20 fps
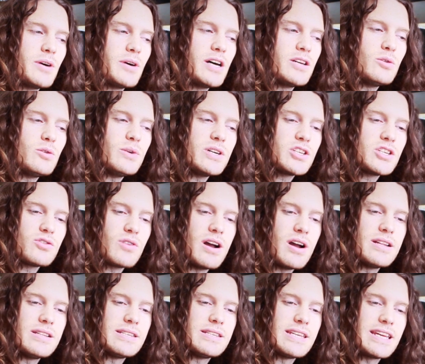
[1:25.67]
But I'd always try
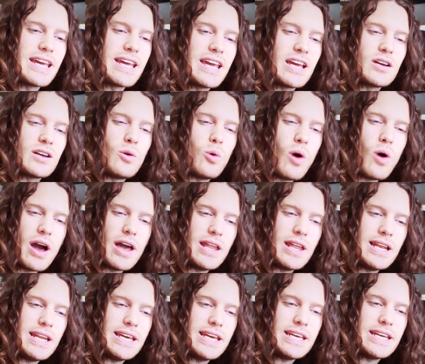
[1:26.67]
and sing it
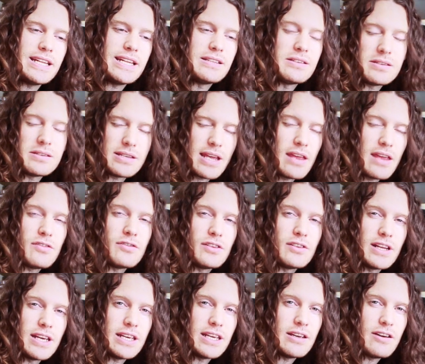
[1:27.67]
quietly and
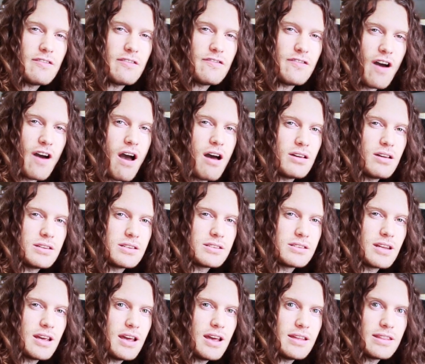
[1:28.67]
safely first.